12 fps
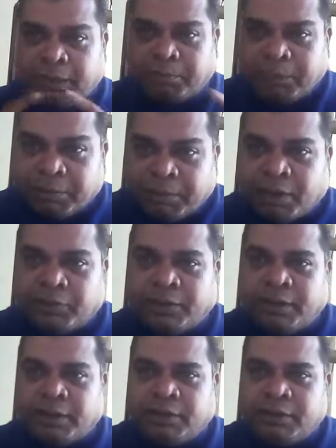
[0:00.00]
people out
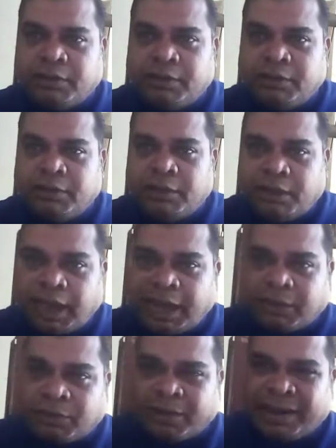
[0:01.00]
there.
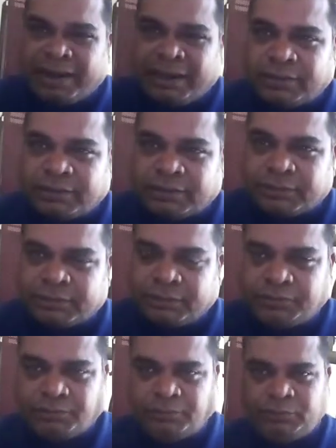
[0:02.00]
At trainings,
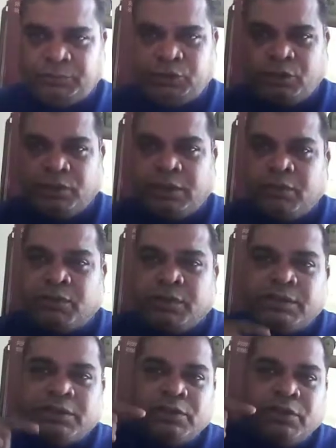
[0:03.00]
you're
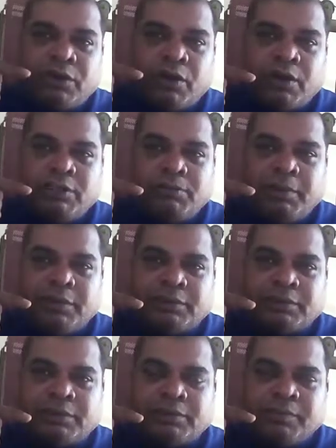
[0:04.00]
increasing your knowledge
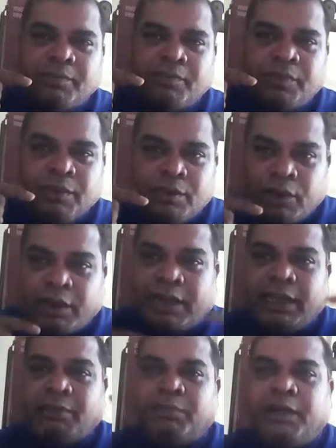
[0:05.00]
base. You're
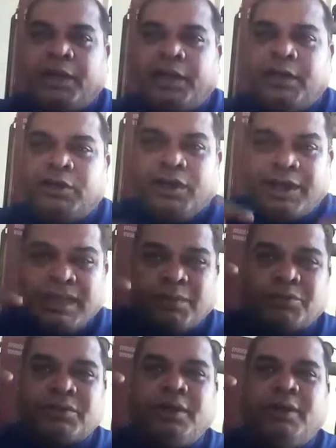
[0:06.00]
getting upgraded, you're getting
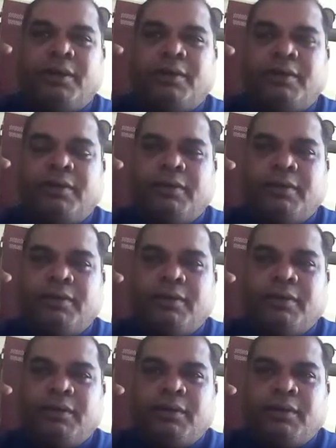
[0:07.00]
upskilled.
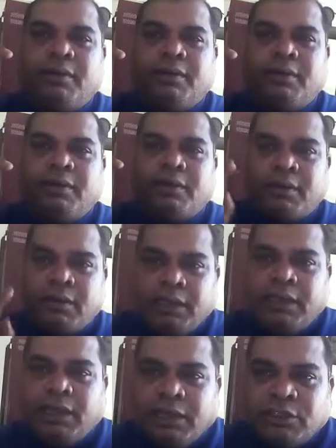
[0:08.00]

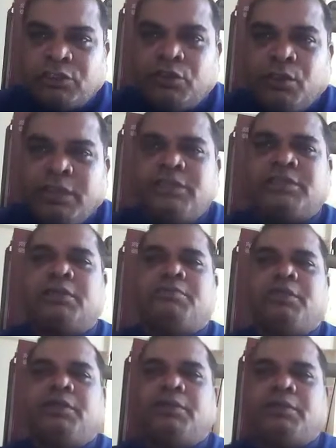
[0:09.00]
He is doing
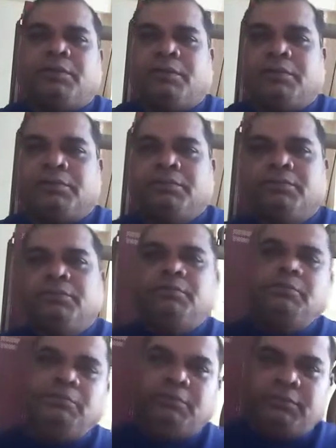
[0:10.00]
something to you.
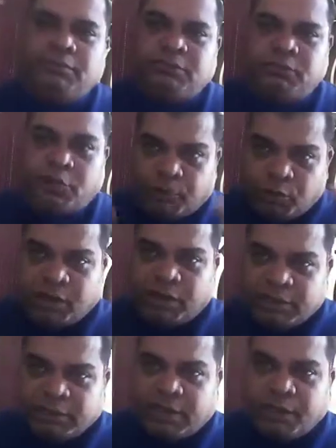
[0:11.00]
You have to
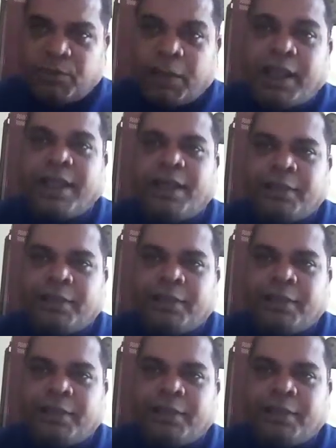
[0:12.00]
understand why.